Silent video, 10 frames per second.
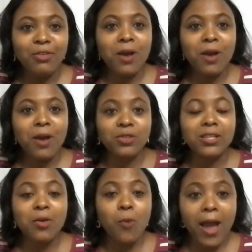you have to
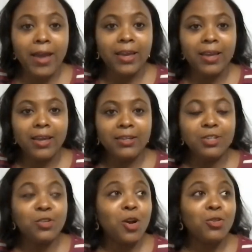say why.
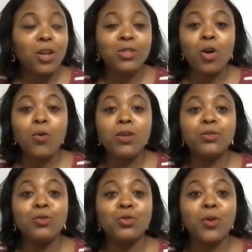The doctors always
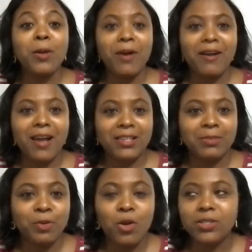look so
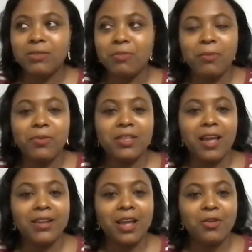embarrassed because maybe they
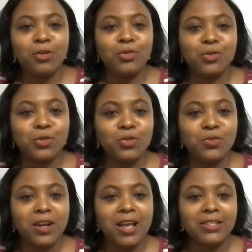are, they are not used to
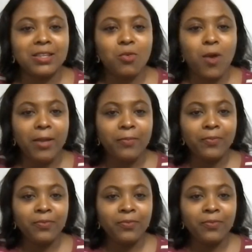children asking why.